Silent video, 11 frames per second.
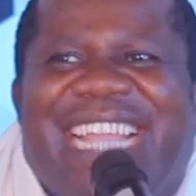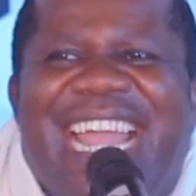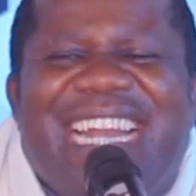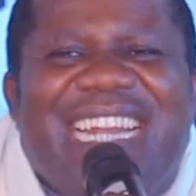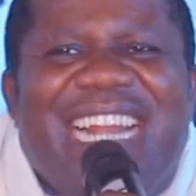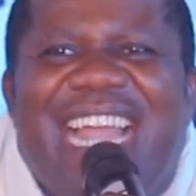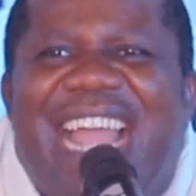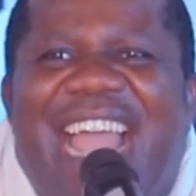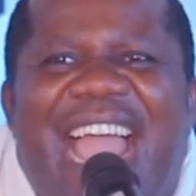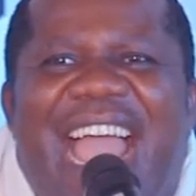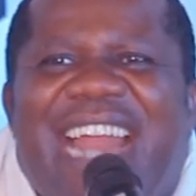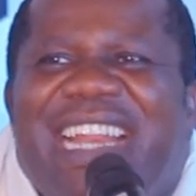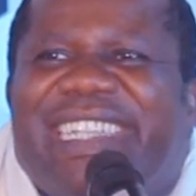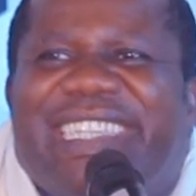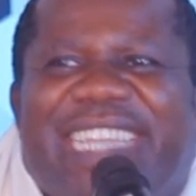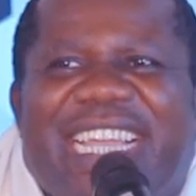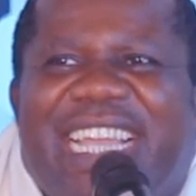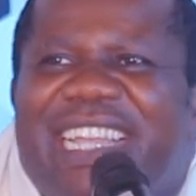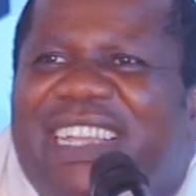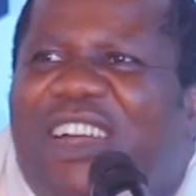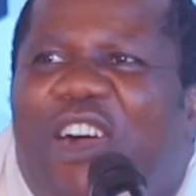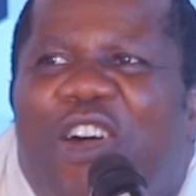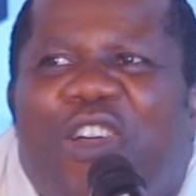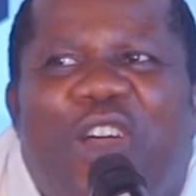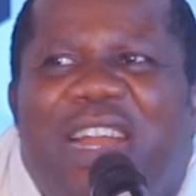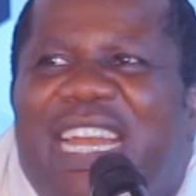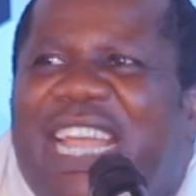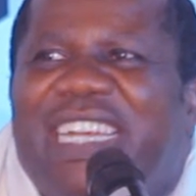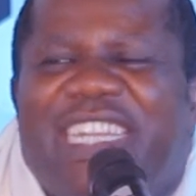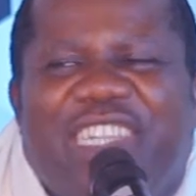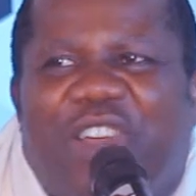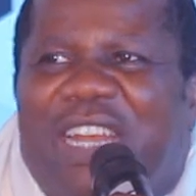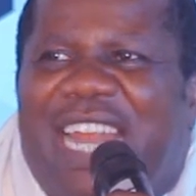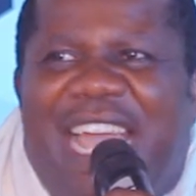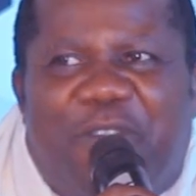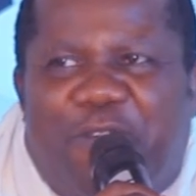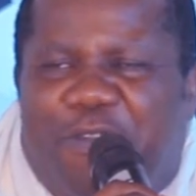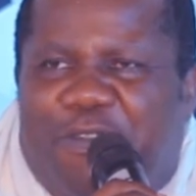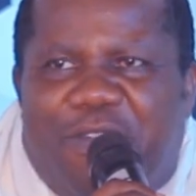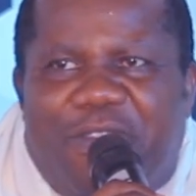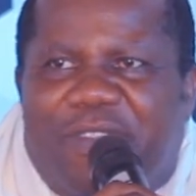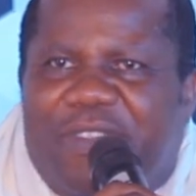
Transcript: entertain anything ungodly in your life.